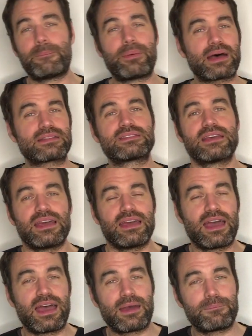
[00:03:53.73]
But
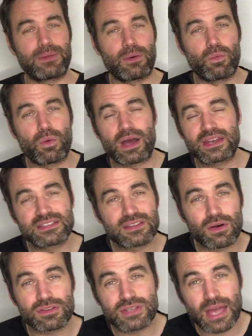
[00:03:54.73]
what is
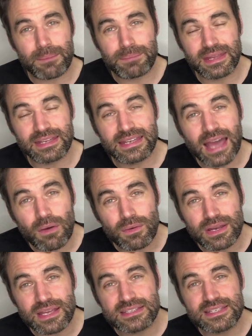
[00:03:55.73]
also happening
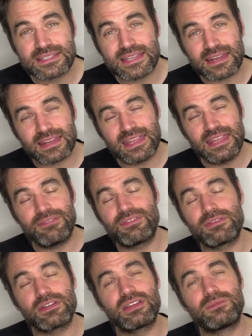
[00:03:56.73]
nowadays is that
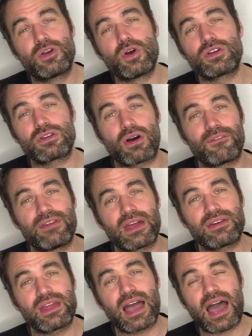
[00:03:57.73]
even good or
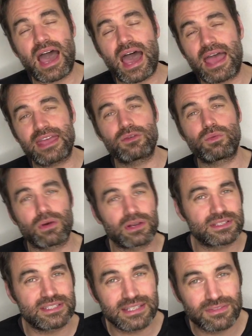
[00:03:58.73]
very high
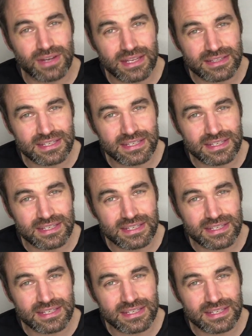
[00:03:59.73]
quality green